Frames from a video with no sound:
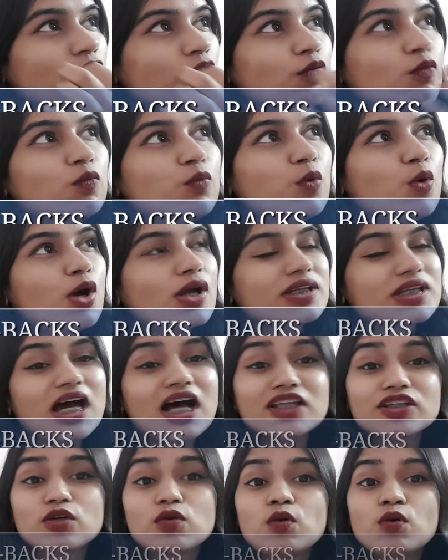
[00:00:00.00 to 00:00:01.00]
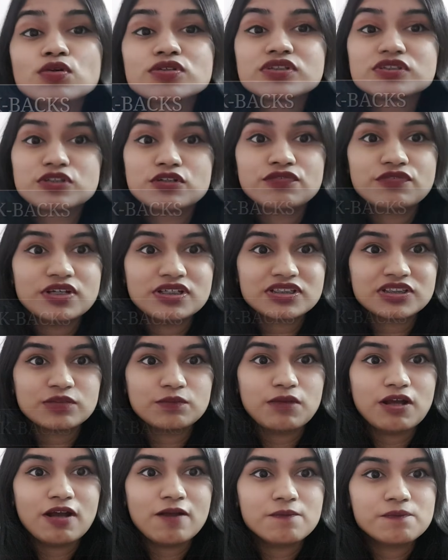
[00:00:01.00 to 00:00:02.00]
what are the causes of
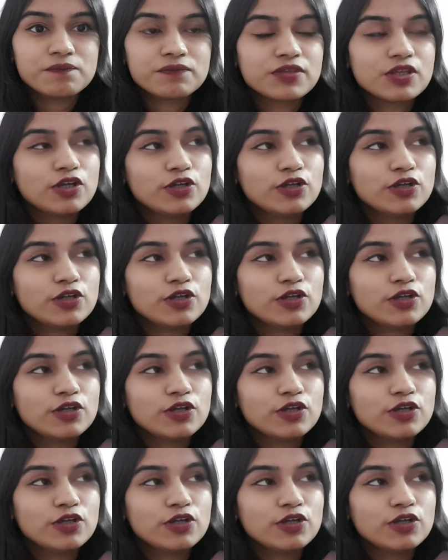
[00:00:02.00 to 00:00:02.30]
asthma.